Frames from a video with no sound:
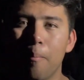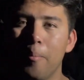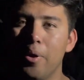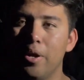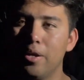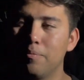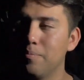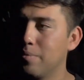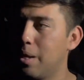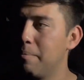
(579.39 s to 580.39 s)
But
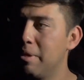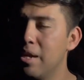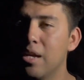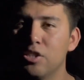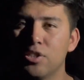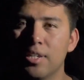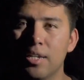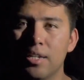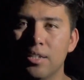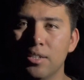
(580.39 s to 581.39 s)
I mean, yeah, just
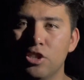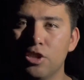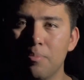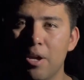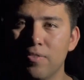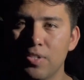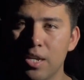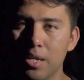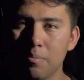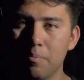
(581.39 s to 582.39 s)
a matter of
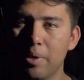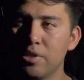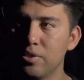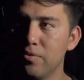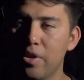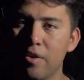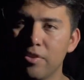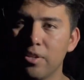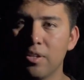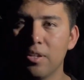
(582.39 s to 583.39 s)
time and patience if you have
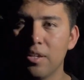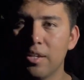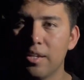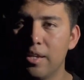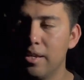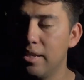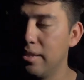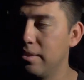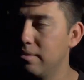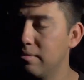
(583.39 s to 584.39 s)
it,
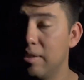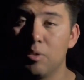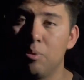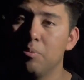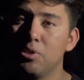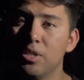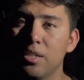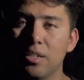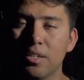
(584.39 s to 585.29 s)
and that's pretty much it.